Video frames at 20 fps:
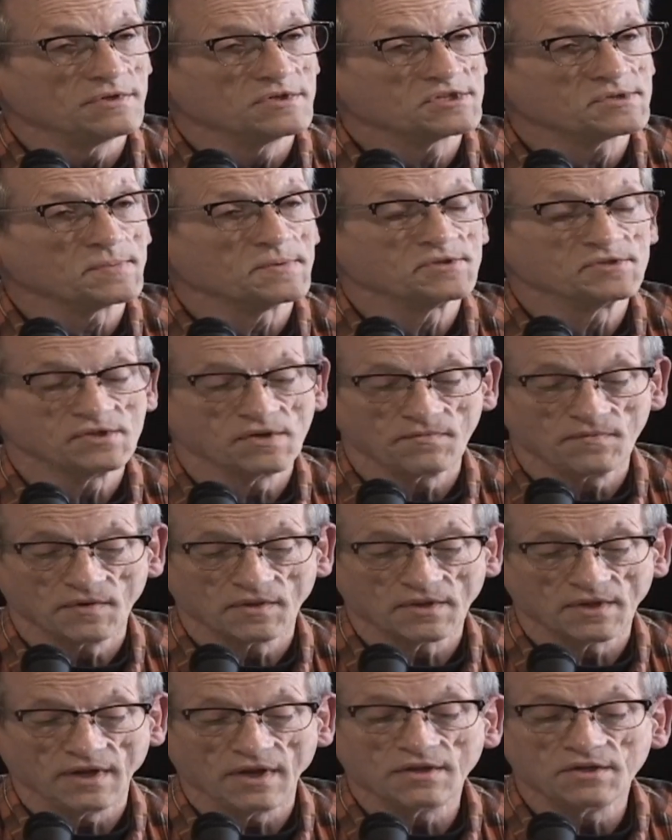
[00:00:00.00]

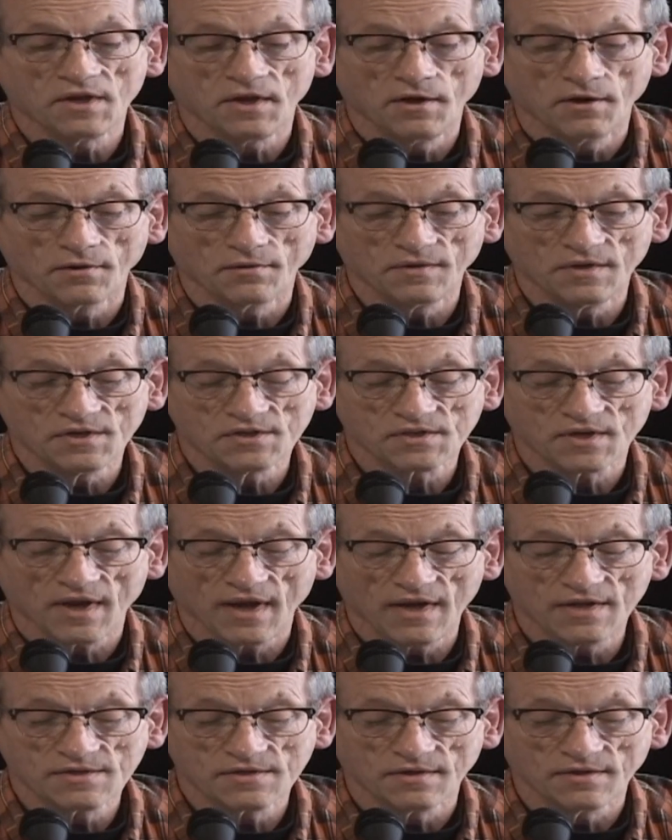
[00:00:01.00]
specifically to hear these
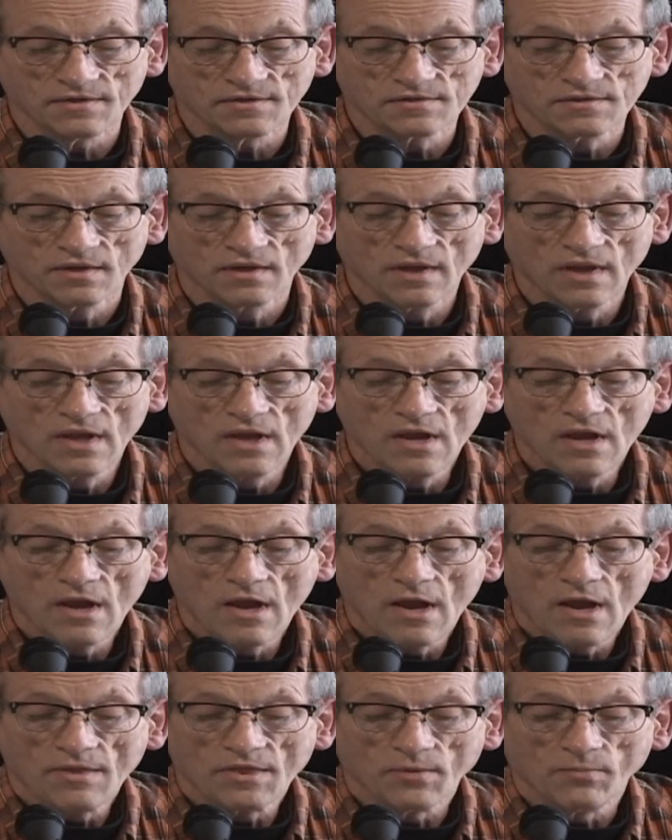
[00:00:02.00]
cases.
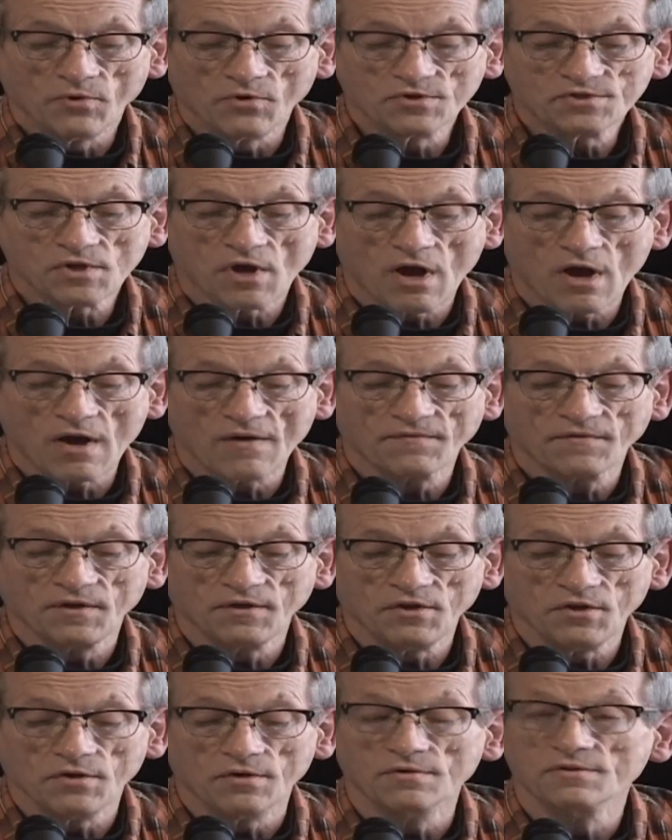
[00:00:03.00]
The most
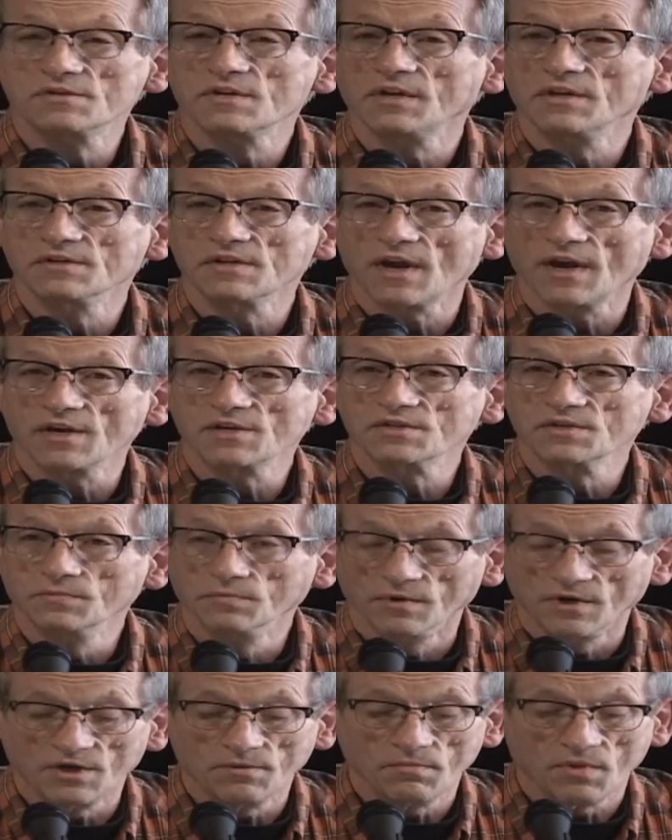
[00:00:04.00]
often used is actually
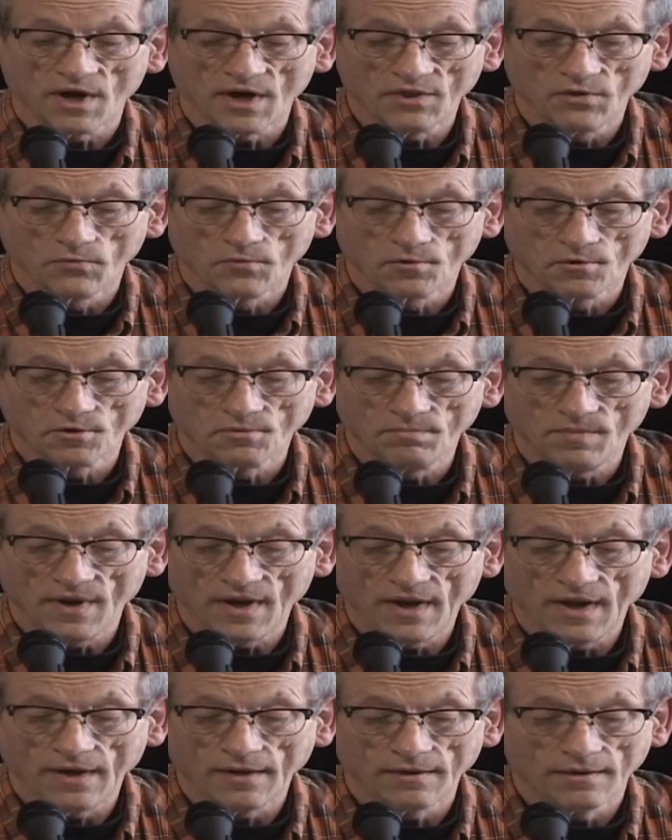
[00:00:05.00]
run by the World
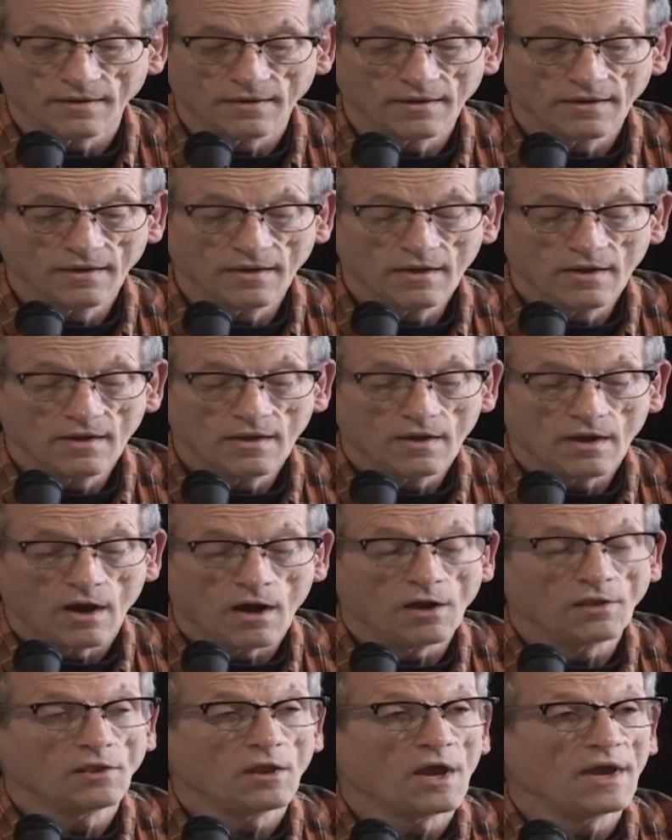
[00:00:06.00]
Bank.
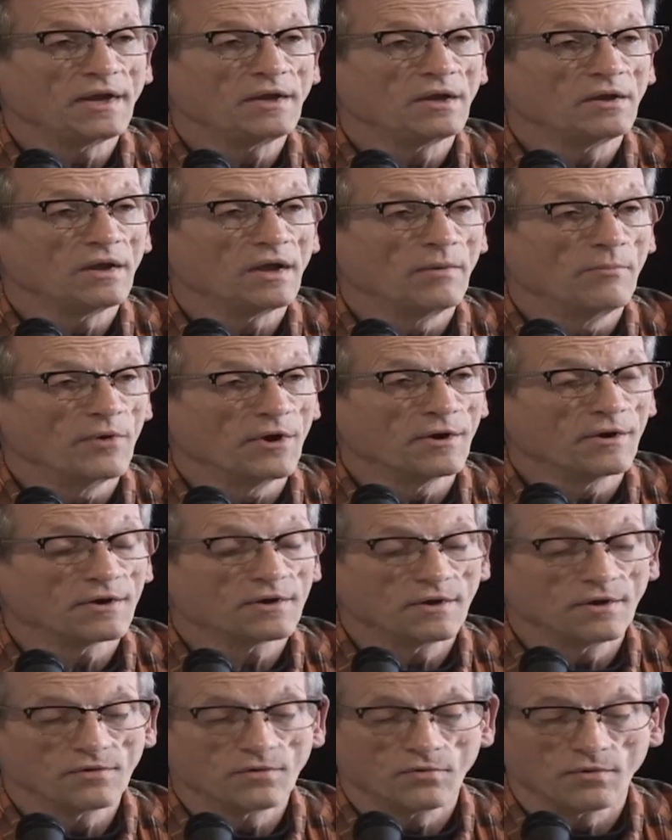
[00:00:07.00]
Unlike
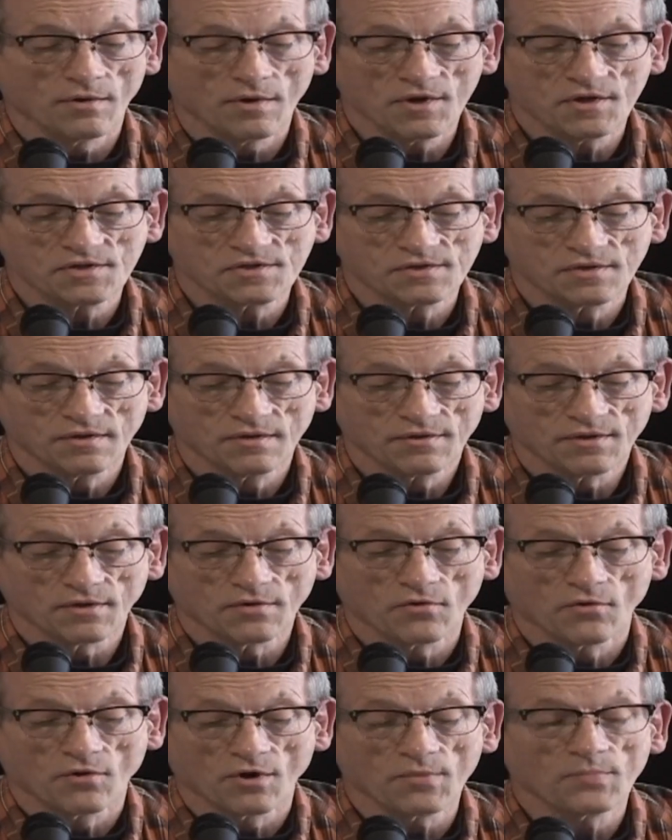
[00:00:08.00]
American courts, the
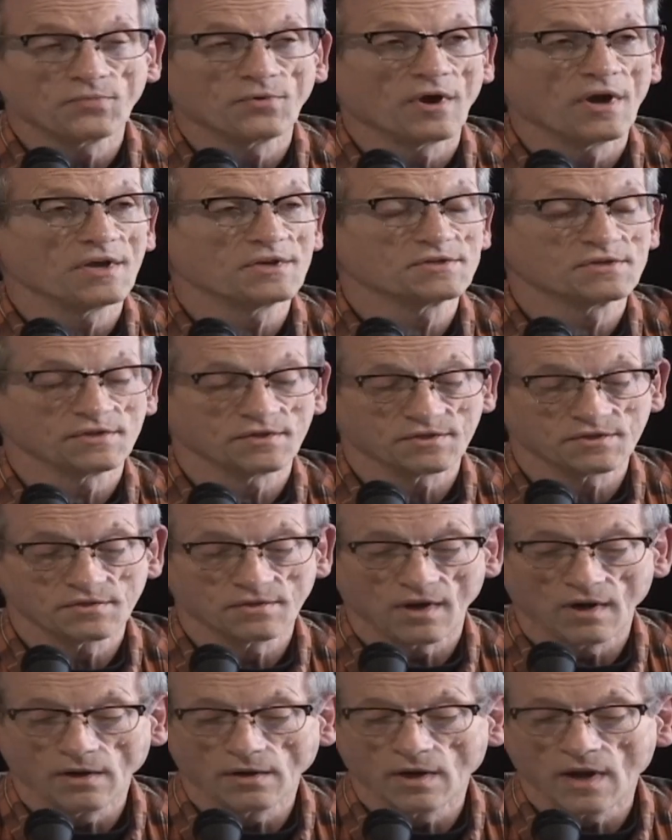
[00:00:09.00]
court process,
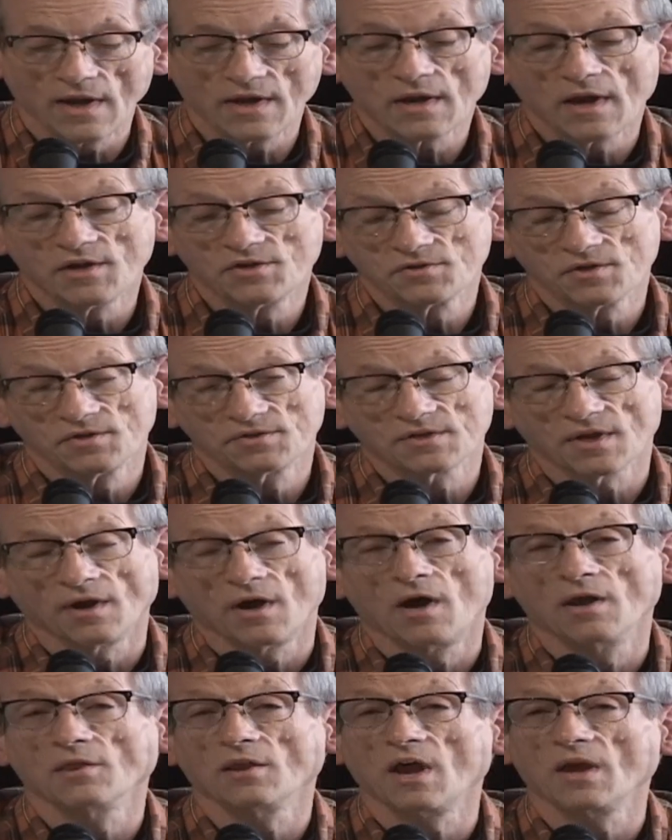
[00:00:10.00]
or I should say,
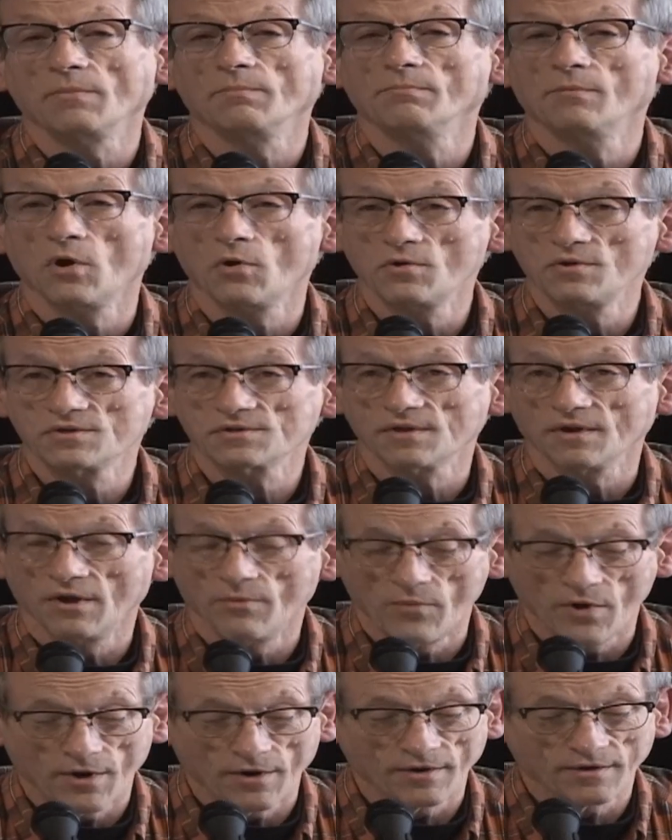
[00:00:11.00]
unlike most
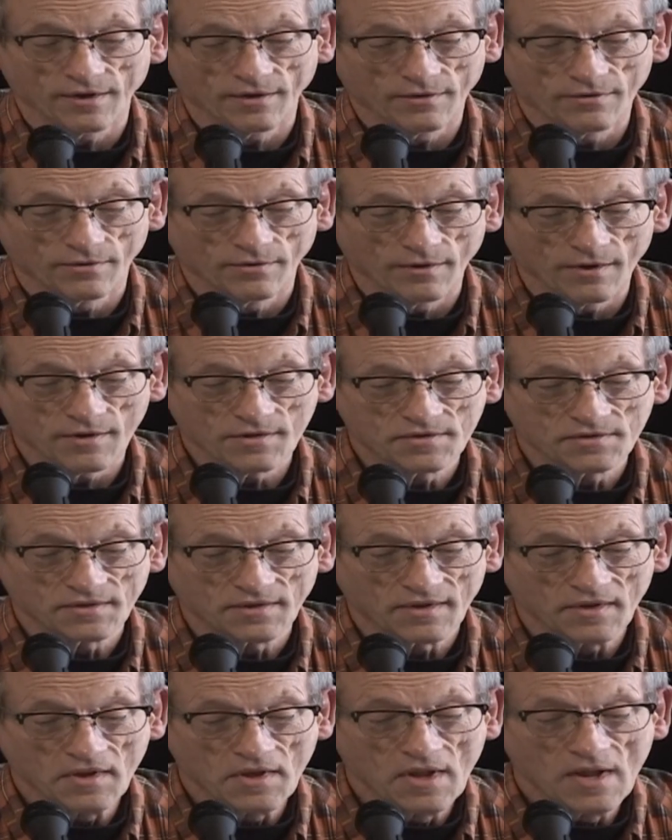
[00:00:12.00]
American
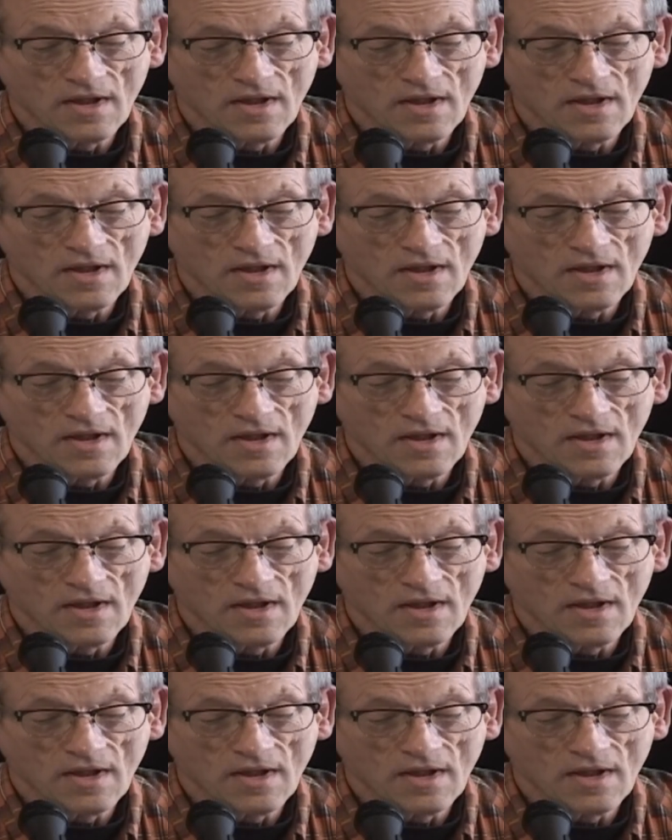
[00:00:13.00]
courts,